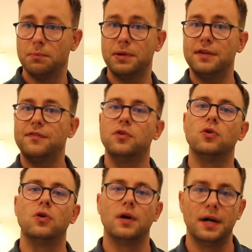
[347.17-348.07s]
but if
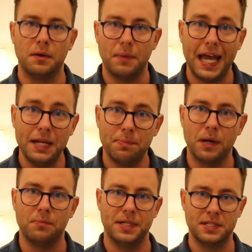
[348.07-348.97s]
your heat
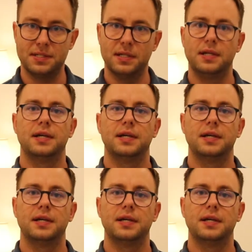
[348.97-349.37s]
pump is,